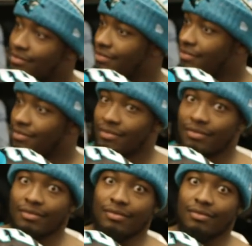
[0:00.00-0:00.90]

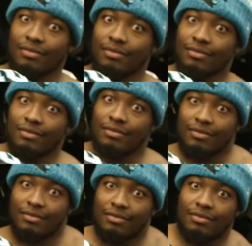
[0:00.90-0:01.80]

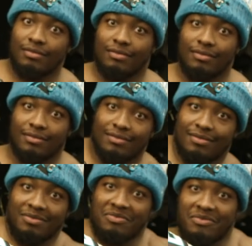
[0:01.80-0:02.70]

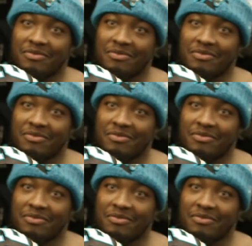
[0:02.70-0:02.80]
(not speaking)